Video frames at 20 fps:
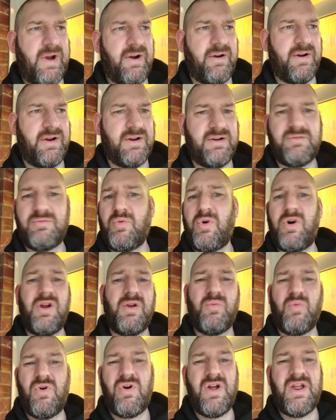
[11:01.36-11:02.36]
American.
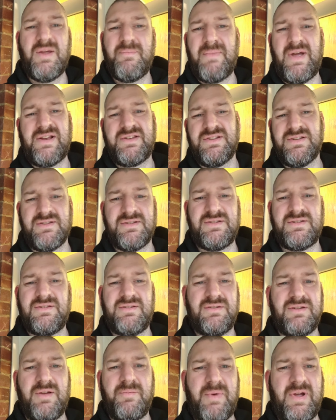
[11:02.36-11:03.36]
Why it
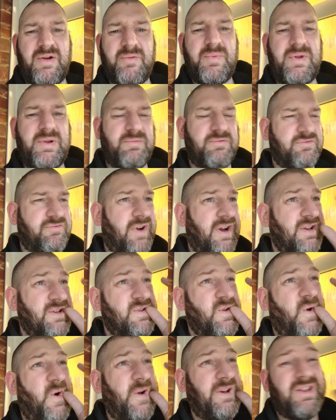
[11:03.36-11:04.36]
matters about people's
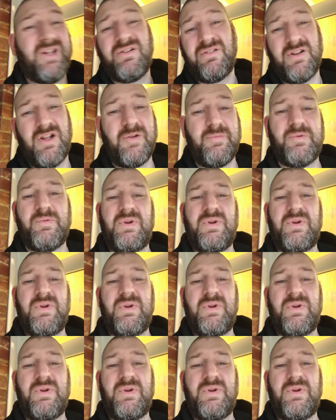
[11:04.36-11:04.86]
race, I don't know.